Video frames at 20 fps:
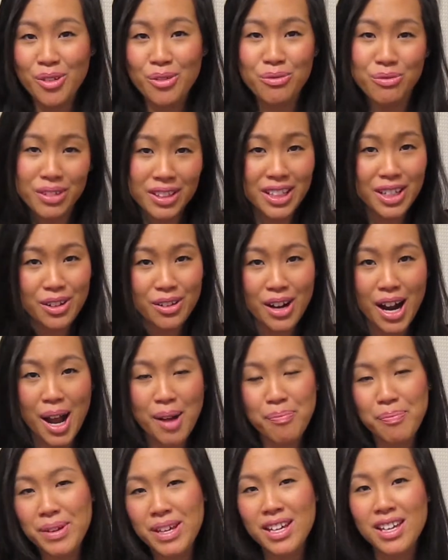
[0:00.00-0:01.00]
really
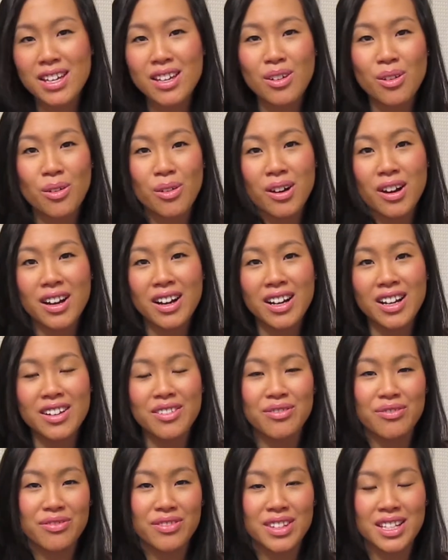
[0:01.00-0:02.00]
crappy or
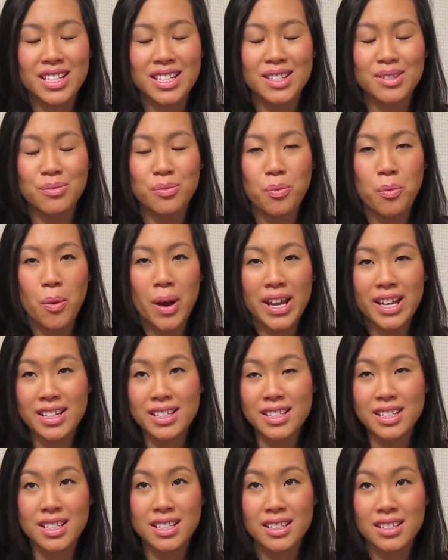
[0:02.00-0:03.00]
if this
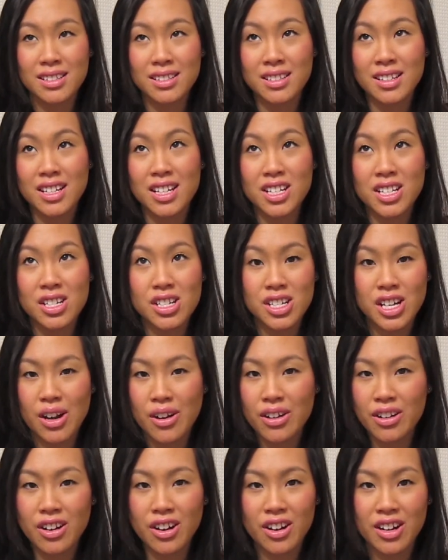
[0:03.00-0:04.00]
white
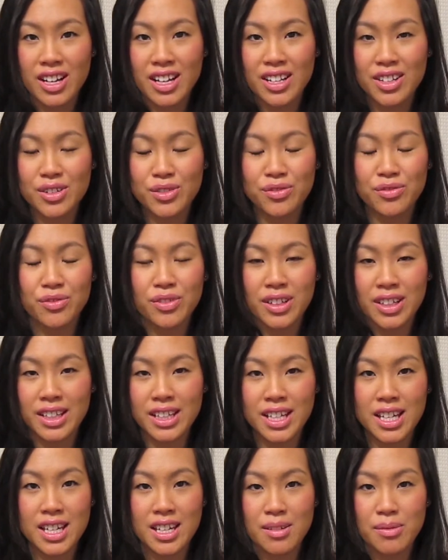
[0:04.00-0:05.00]
shower curtain
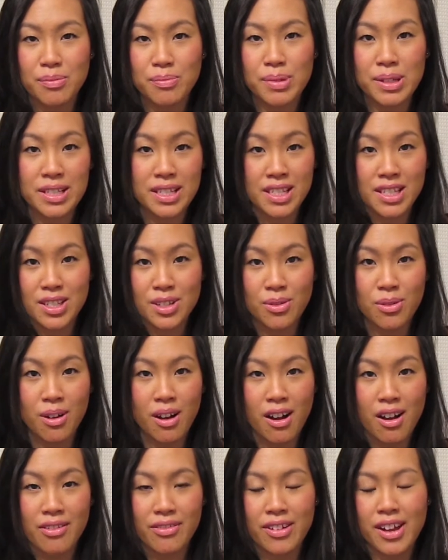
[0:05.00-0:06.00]
really pisses you
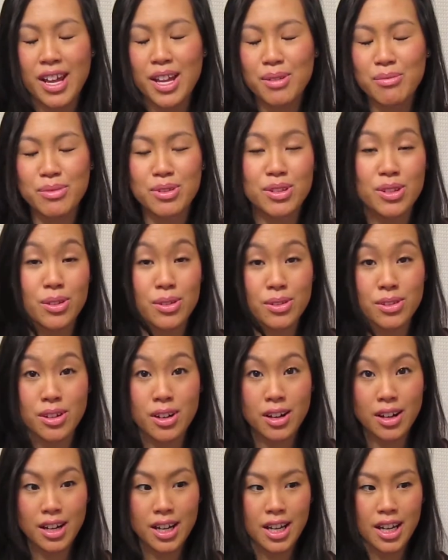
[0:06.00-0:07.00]
off. I am so
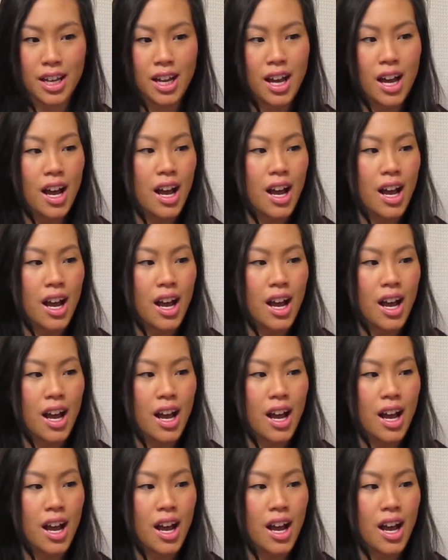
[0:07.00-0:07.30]
sorry.